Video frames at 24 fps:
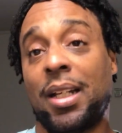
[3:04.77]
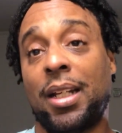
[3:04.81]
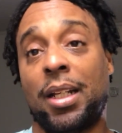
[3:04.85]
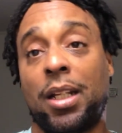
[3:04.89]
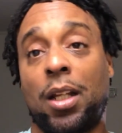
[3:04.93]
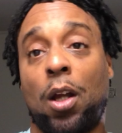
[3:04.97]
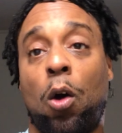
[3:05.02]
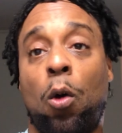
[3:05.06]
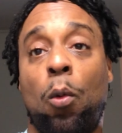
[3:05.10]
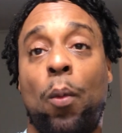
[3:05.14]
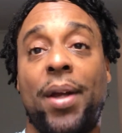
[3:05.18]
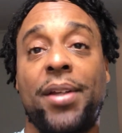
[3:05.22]

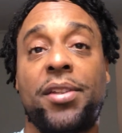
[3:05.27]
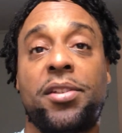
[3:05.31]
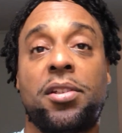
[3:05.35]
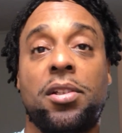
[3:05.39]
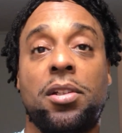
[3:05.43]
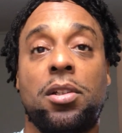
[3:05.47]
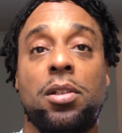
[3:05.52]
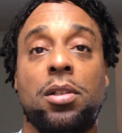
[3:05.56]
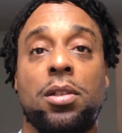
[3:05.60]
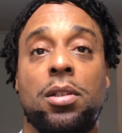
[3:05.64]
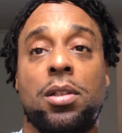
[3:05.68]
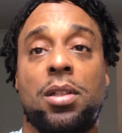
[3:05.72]
don't wait
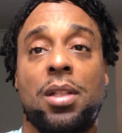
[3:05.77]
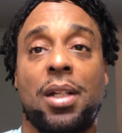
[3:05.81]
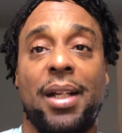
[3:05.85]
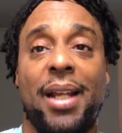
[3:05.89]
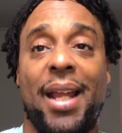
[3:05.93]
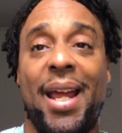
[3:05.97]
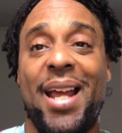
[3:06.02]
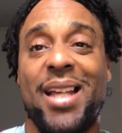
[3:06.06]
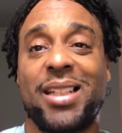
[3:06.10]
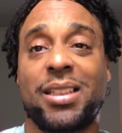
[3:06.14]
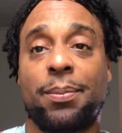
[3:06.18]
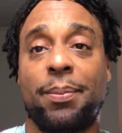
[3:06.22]
till
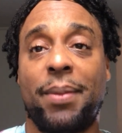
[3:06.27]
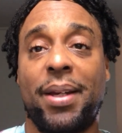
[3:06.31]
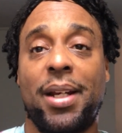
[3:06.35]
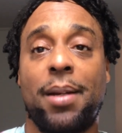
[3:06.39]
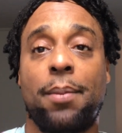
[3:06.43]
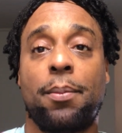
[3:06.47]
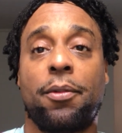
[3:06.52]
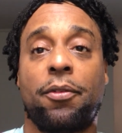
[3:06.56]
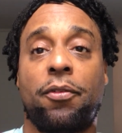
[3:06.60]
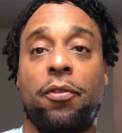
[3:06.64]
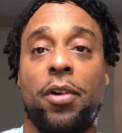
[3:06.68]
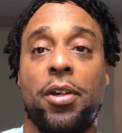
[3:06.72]
last minute
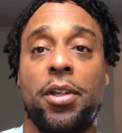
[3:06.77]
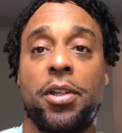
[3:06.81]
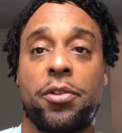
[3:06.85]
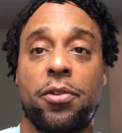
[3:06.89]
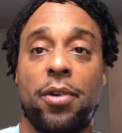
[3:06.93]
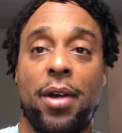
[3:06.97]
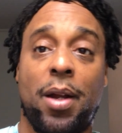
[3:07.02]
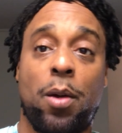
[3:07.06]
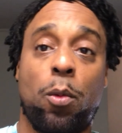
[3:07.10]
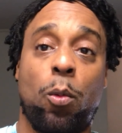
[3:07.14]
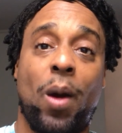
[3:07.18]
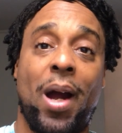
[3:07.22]
before you
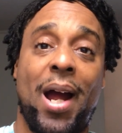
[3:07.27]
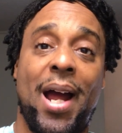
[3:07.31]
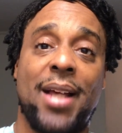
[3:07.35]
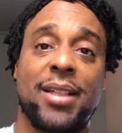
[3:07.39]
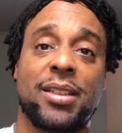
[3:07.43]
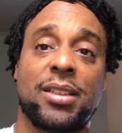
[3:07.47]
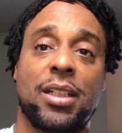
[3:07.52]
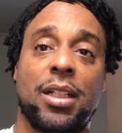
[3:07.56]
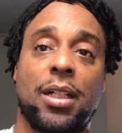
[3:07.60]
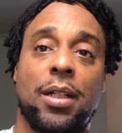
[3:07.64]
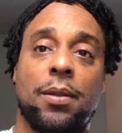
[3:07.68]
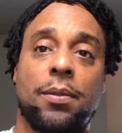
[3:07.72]
try to wise
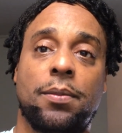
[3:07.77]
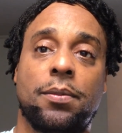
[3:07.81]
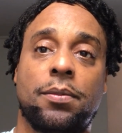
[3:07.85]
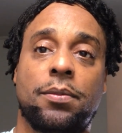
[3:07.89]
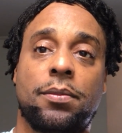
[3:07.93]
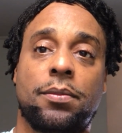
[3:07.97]
up,